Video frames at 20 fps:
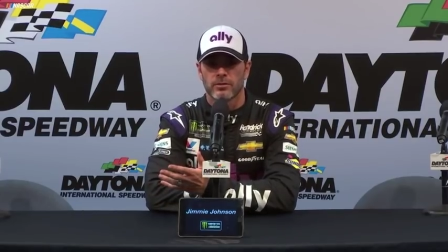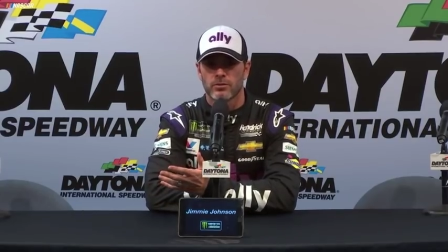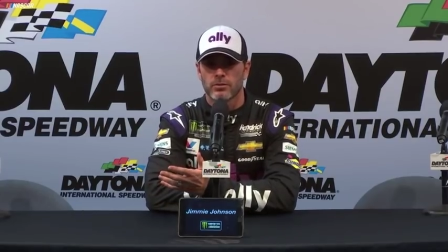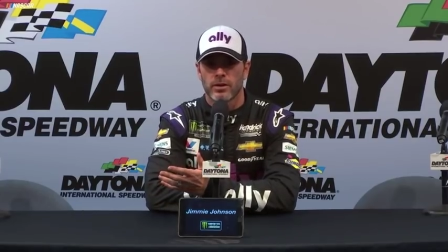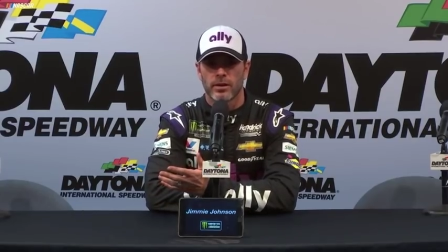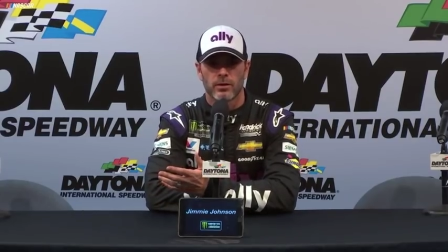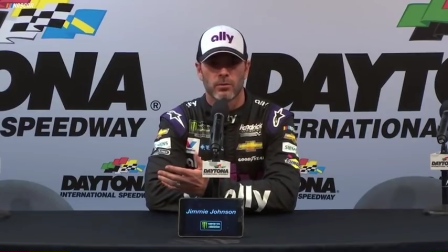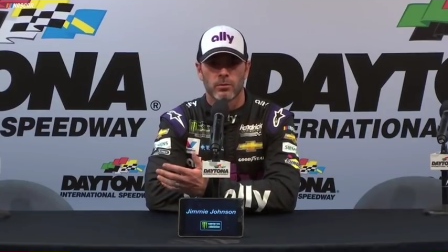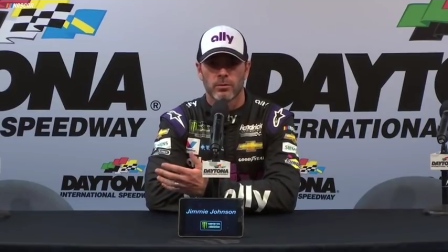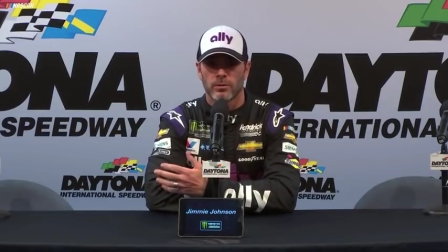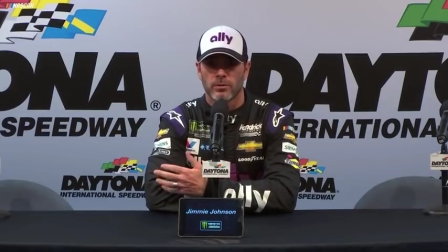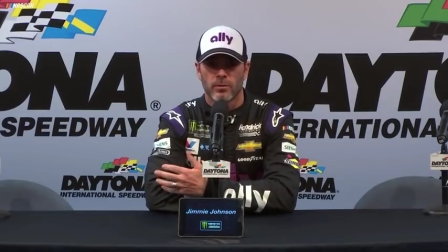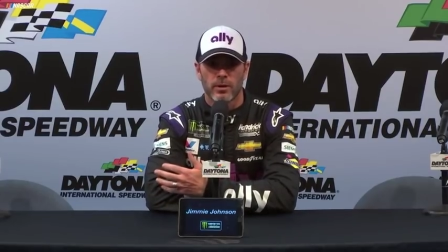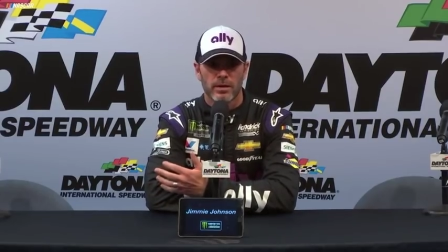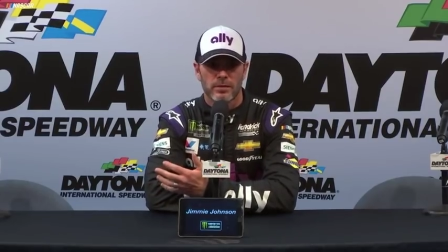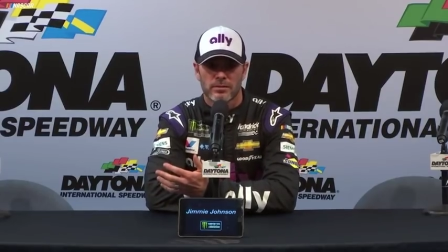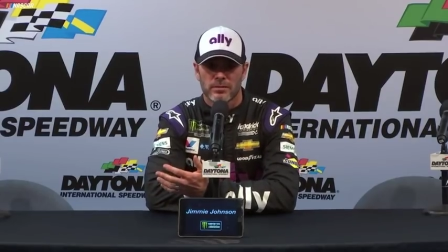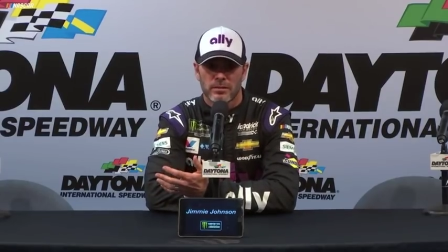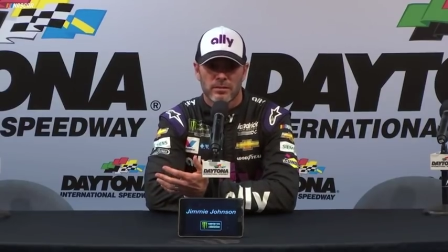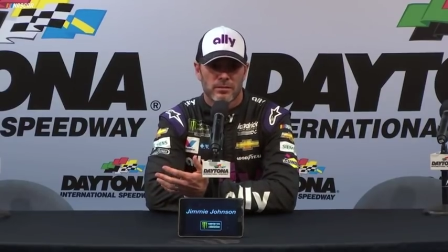to try to win the
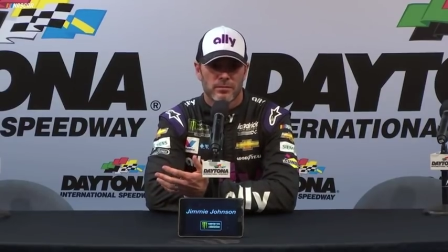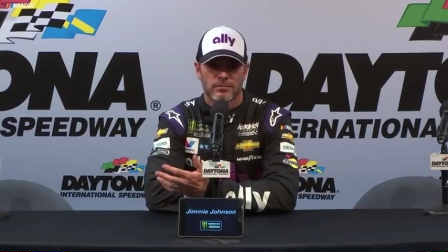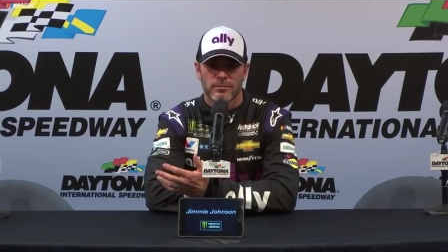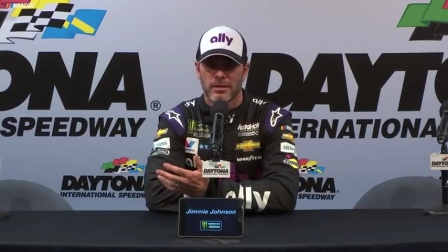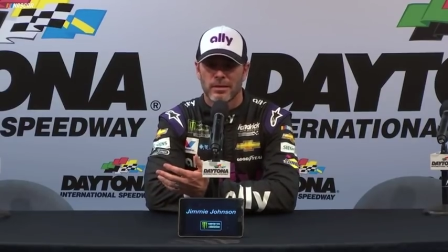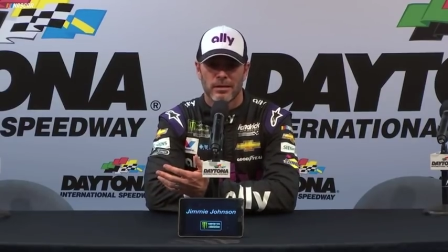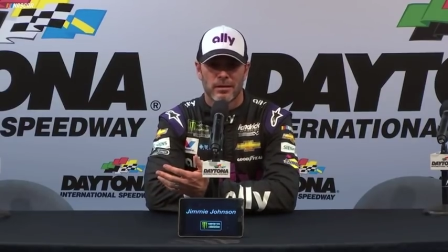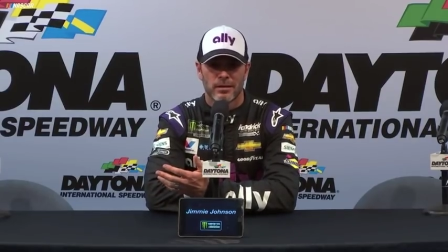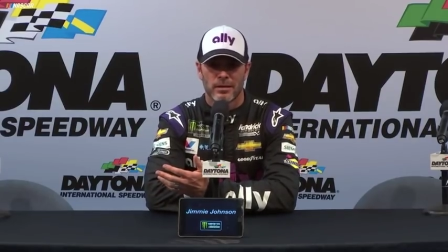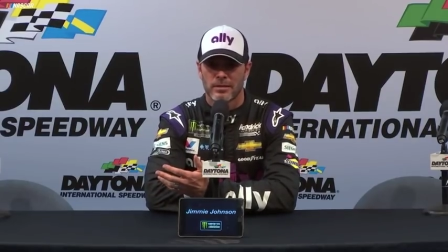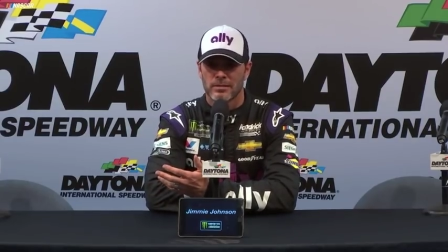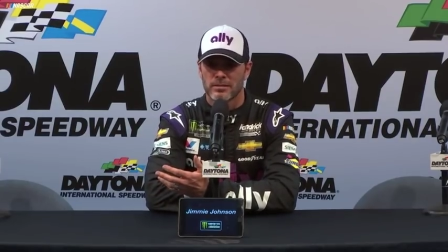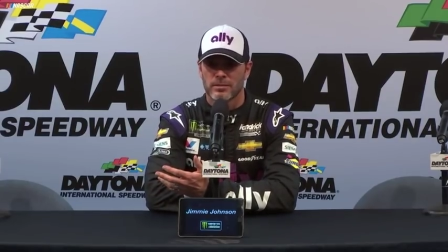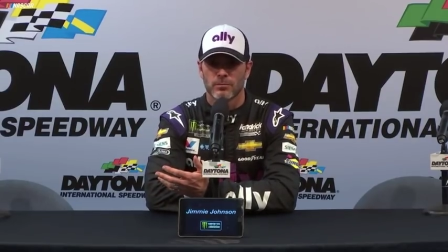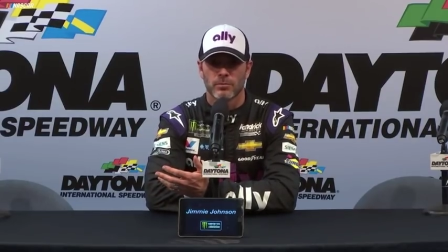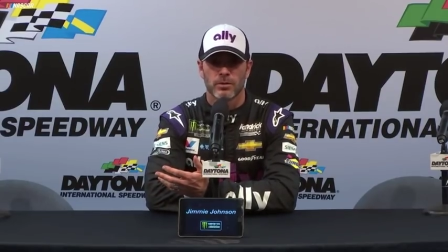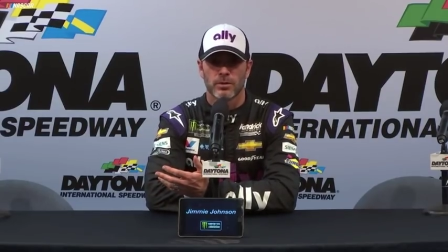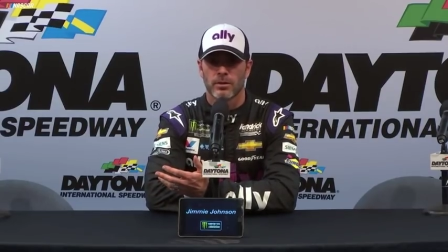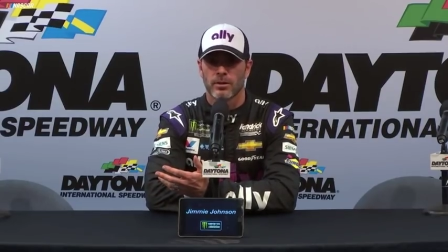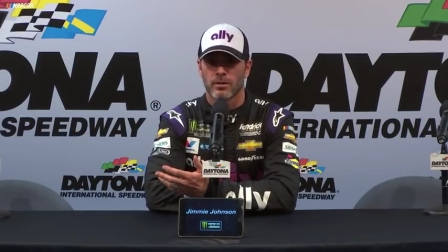race? That's that's
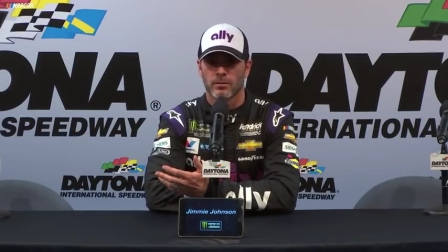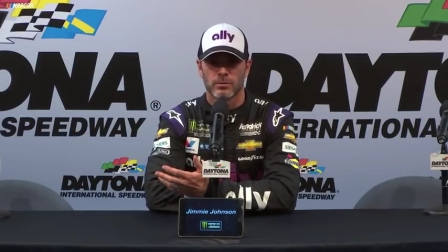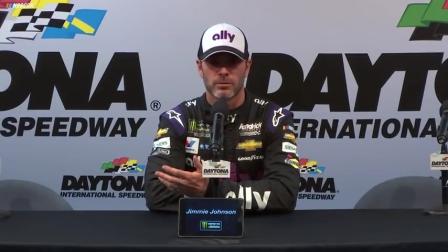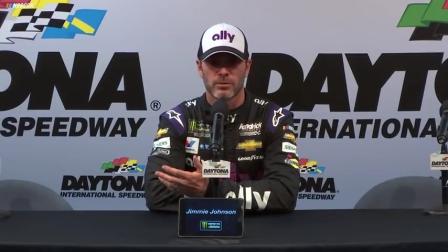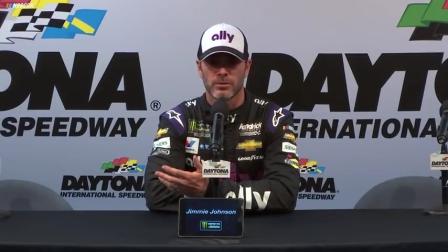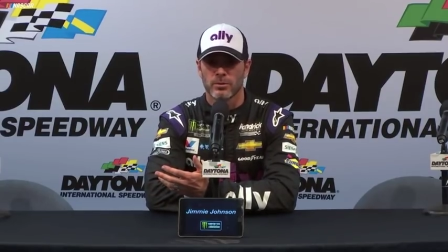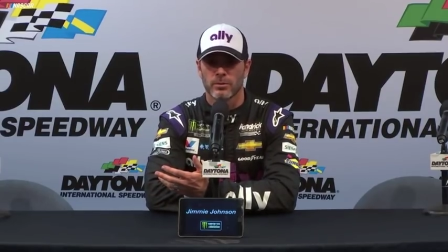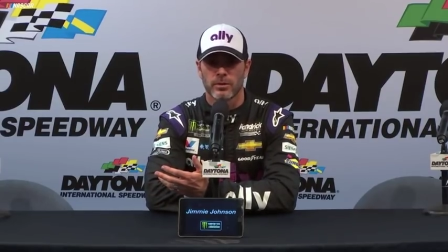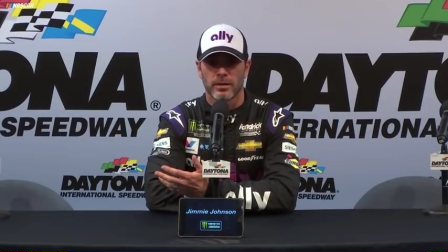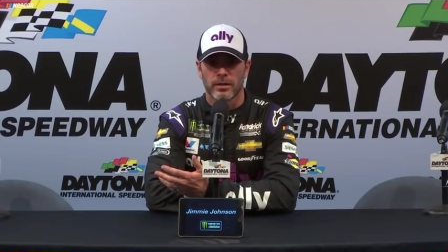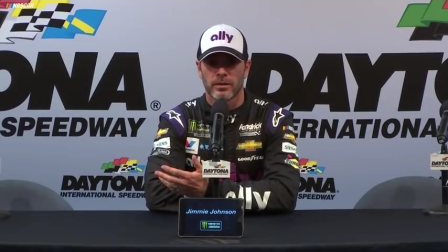simply all I was doing.